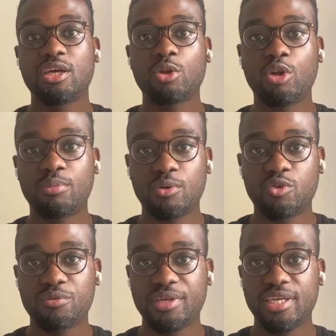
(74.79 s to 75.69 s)
global
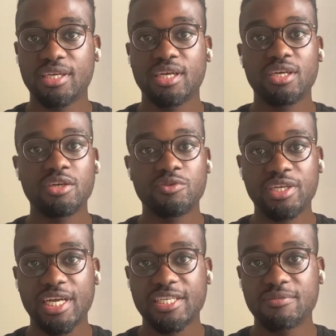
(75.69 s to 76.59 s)
warming,
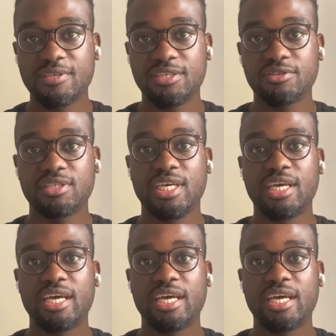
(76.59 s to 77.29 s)
green gas emissions,